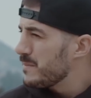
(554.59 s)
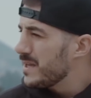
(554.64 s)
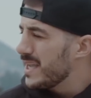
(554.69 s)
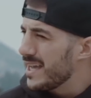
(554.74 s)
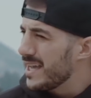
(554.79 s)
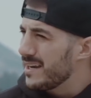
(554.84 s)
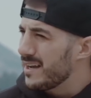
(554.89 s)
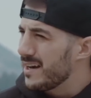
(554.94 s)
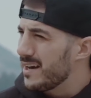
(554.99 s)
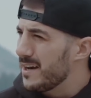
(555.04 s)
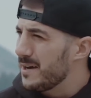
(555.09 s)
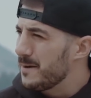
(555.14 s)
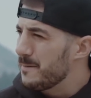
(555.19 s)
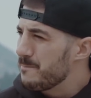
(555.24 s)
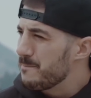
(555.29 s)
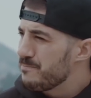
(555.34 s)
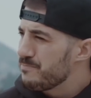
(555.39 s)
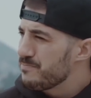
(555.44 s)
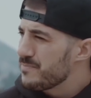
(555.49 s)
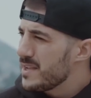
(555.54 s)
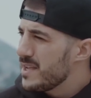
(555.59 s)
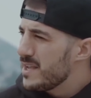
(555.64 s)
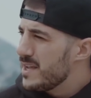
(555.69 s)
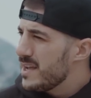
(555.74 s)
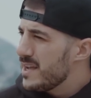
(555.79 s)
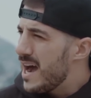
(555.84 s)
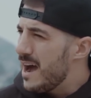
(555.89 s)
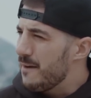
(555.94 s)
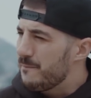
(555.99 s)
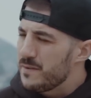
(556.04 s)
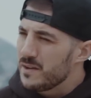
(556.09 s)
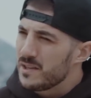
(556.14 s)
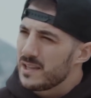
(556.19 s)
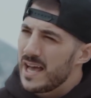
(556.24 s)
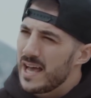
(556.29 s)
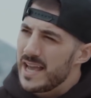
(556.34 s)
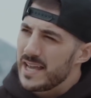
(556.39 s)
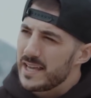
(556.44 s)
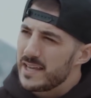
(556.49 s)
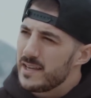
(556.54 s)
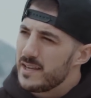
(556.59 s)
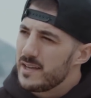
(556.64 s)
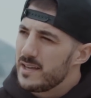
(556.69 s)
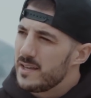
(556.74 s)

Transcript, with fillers: And I feel like